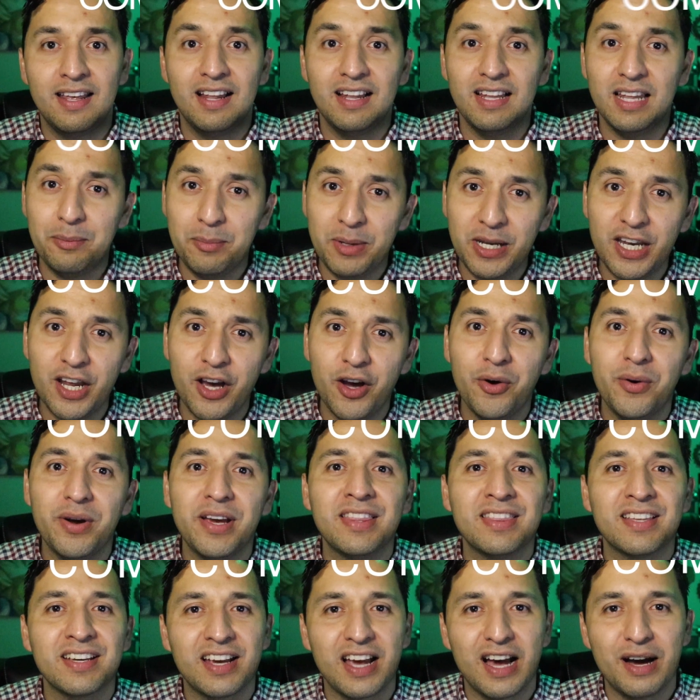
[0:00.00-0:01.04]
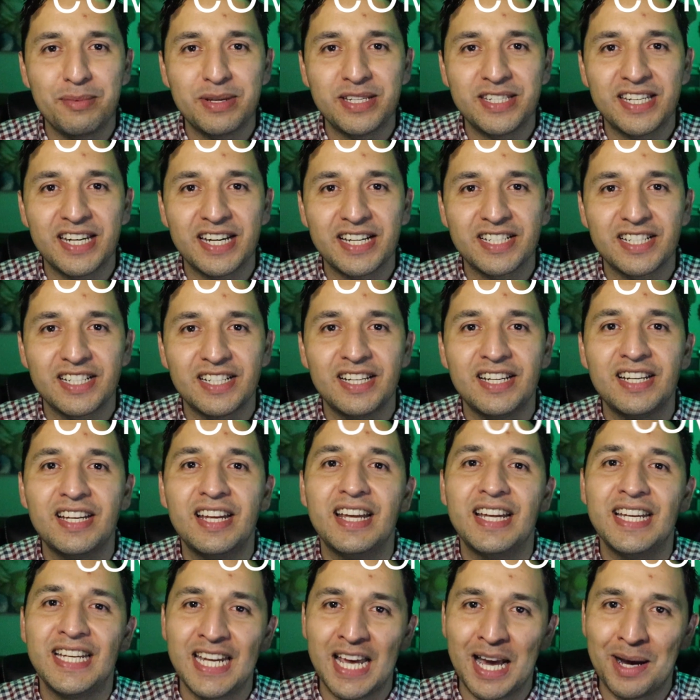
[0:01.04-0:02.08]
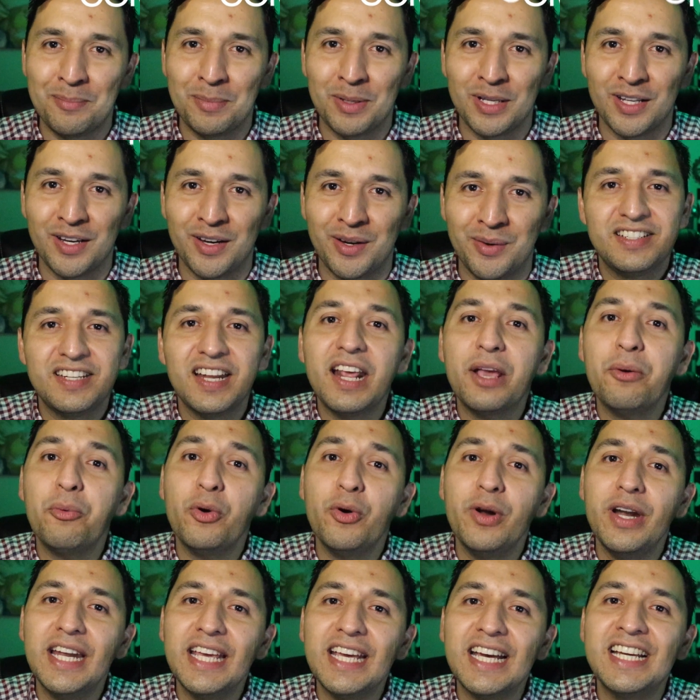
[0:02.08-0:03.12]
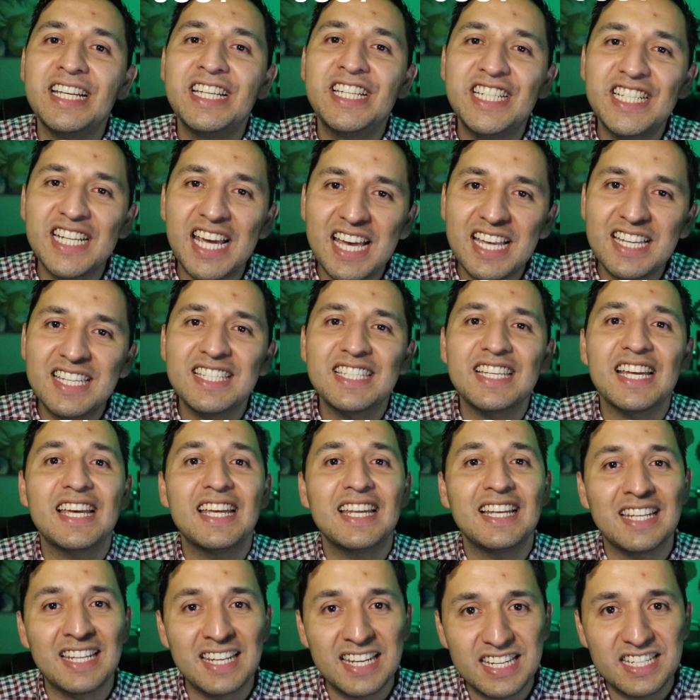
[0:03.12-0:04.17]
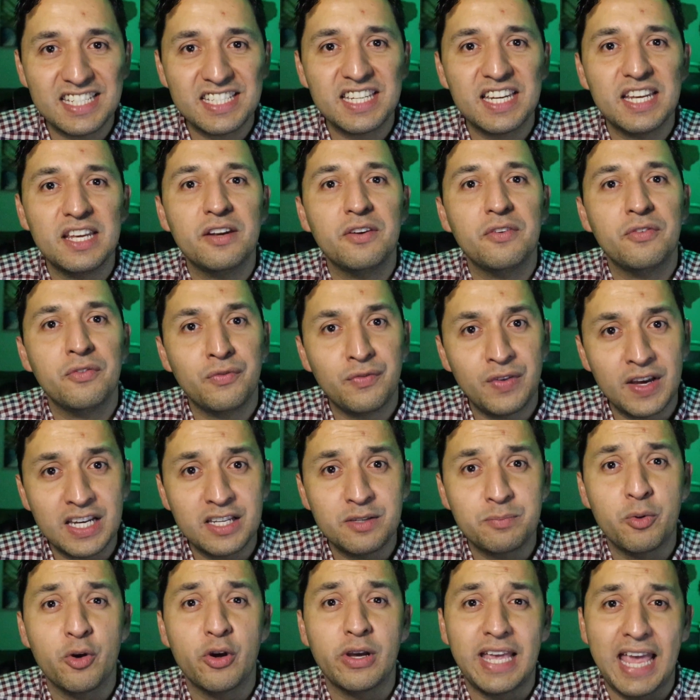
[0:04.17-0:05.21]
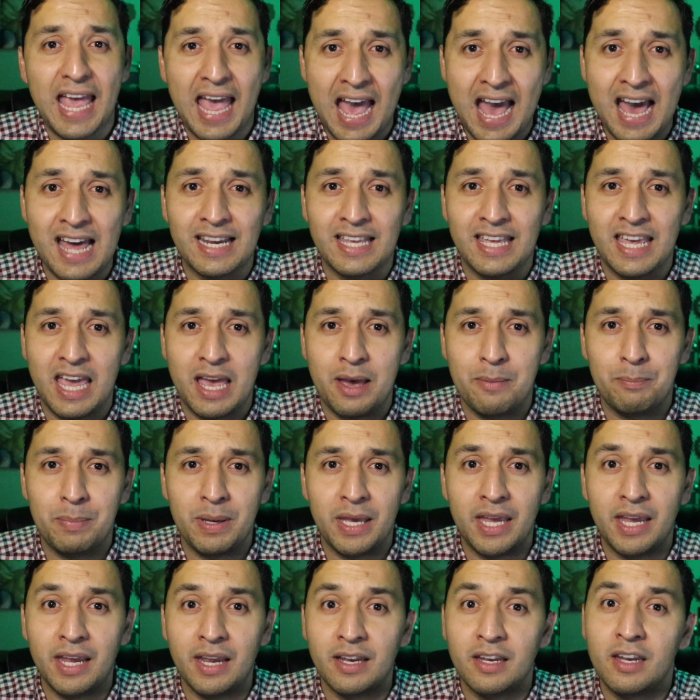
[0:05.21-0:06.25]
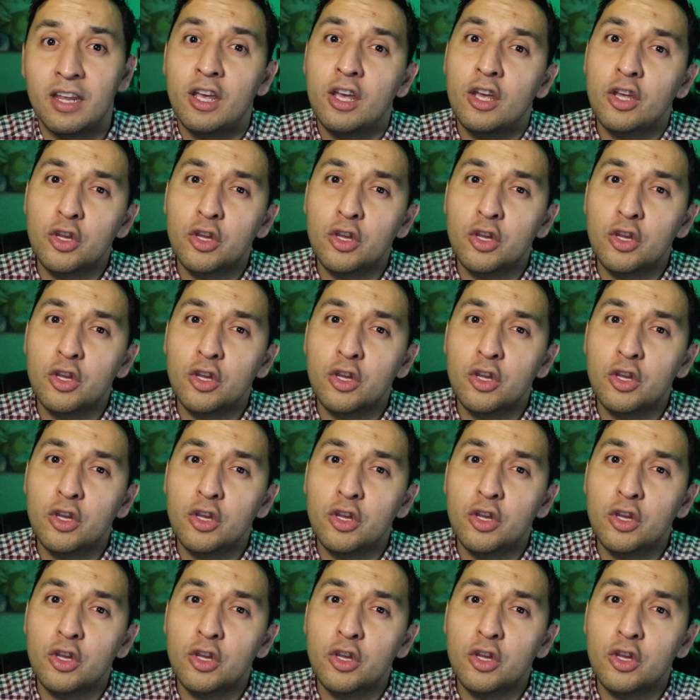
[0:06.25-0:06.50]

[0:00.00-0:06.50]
Let me know in the comment section down below. Today we're running a just listed Facebook ad campaign.